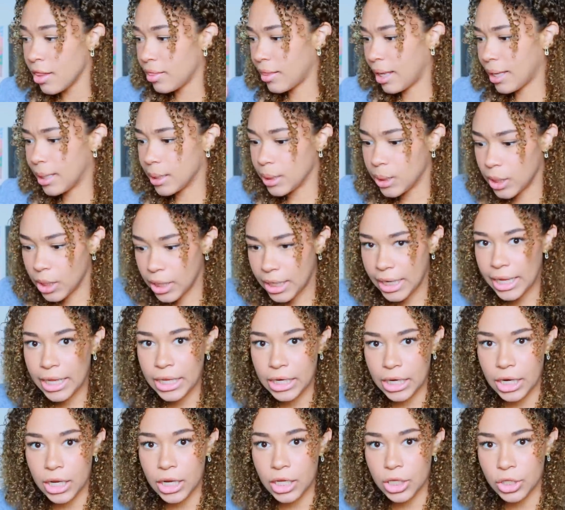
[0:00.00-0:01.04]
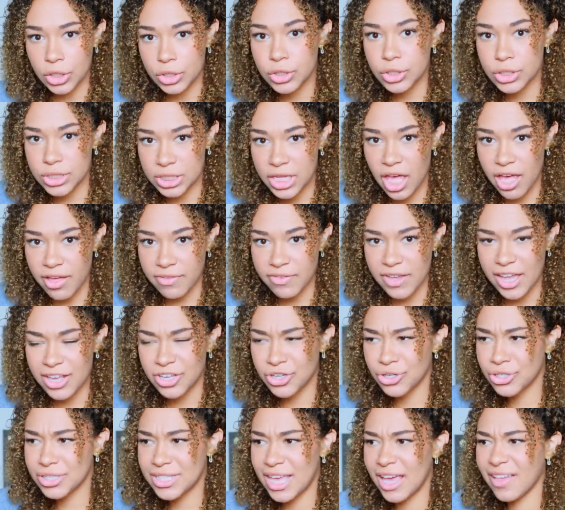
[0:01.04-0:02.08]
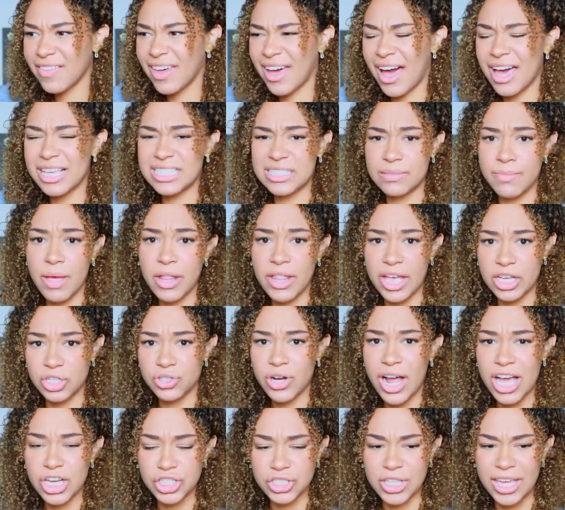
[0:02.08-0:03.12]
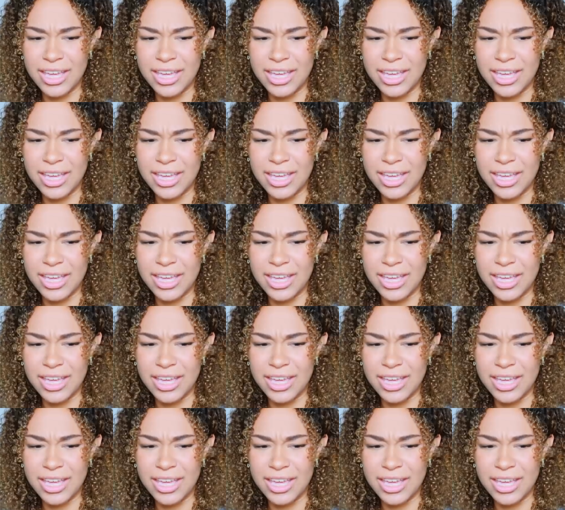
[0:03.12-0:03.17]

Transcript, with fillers: Like, look at your stuff, and you're saying, like, I smell like trash.